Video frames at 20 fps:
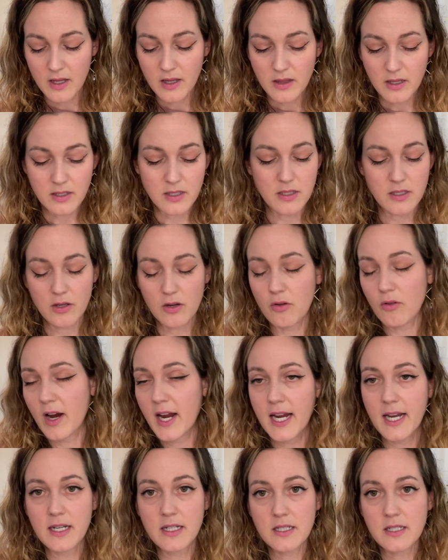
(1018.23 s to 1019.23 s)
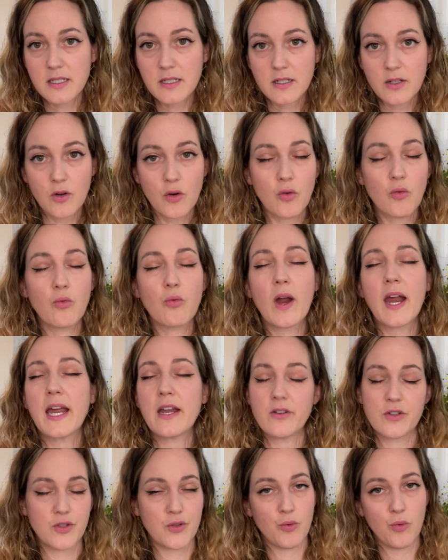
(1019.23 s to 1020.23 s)
This is a great,
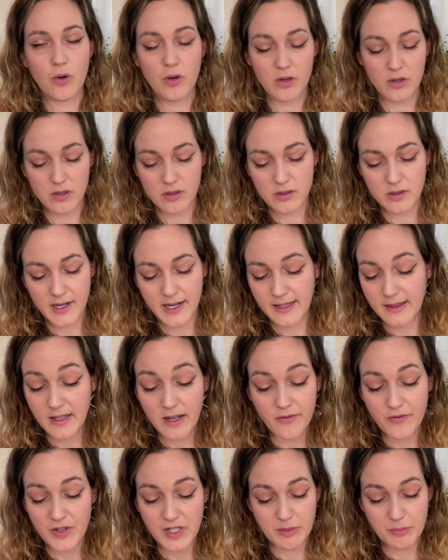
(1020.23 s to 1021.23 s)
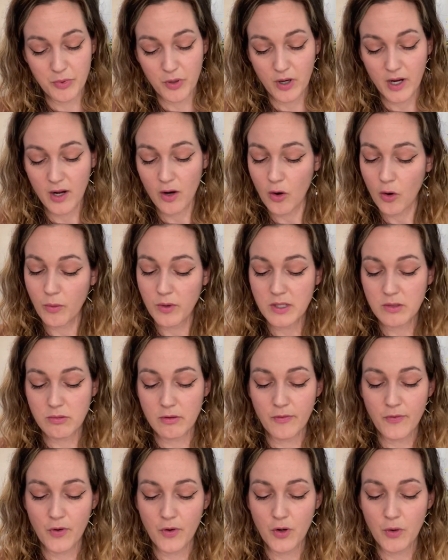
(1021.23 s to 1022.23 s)
great tool. I love this book. I always
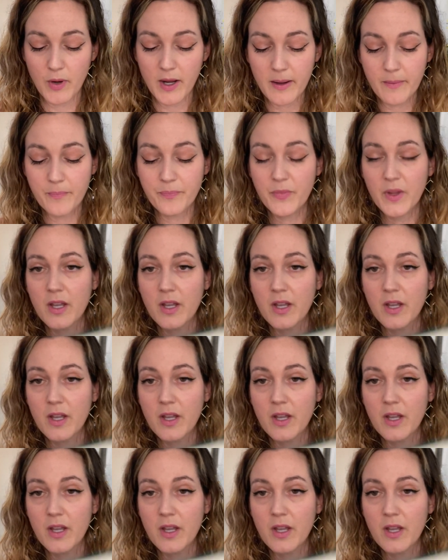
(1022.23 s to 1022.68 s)
refer to it.